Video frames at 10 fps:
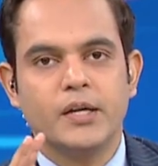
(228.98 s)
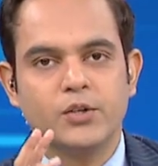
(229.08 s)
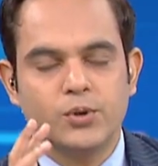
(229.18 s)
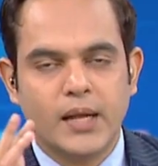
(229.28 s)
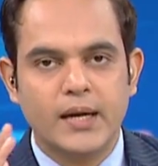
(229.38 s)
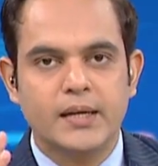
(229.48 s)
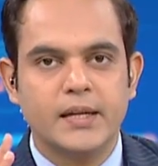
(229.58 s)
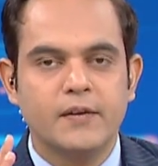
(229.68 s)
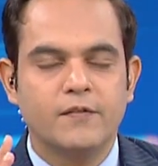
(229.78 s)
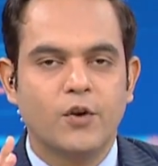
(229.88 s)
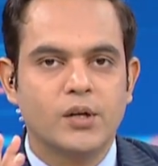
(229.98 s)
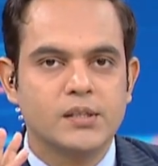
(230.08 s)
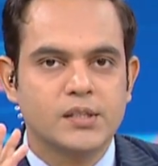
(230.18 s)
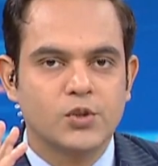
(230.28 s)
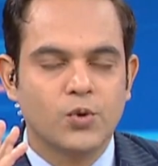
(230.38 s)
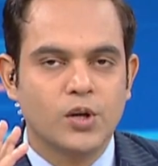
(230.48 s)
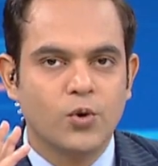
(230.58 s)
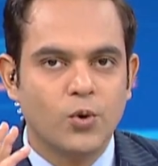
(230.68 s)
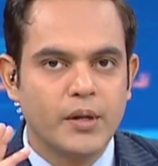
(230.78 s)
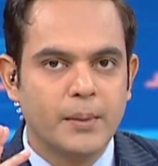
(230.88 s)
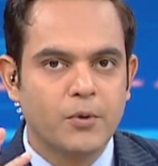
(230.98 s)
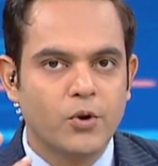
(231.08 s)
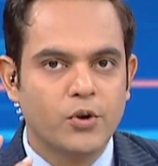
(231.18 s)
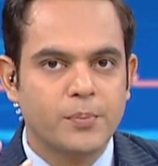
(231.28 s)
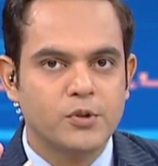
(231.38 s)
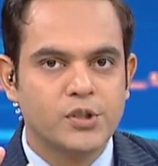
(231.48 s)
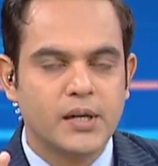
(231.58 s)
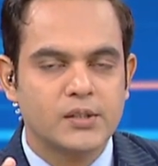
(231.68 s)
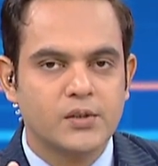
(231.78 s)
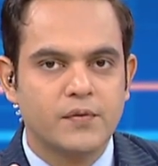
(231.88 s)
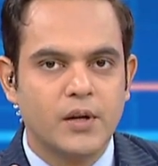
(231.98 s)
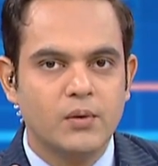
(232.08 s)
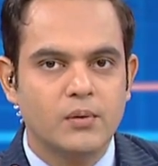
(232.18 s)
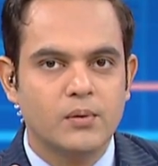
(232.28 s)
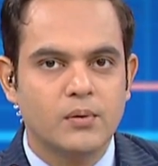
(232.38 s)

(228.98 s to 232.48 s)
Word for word: in totality, what is the total O D M contribution as of now?